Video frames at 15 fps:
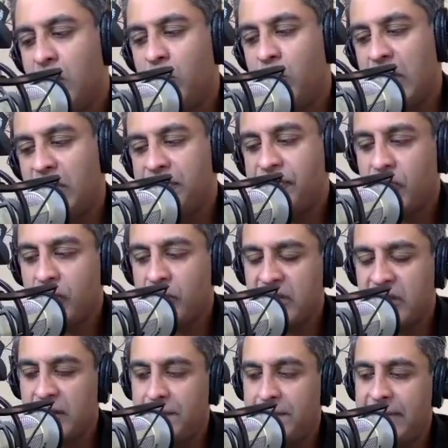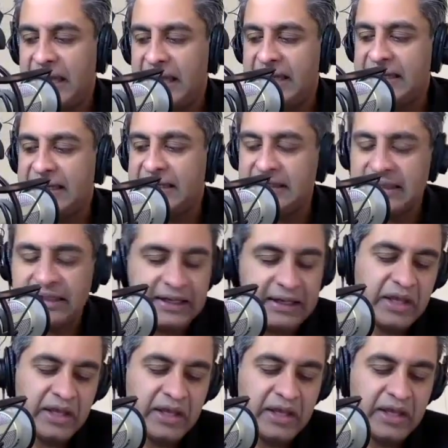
wealth formula banking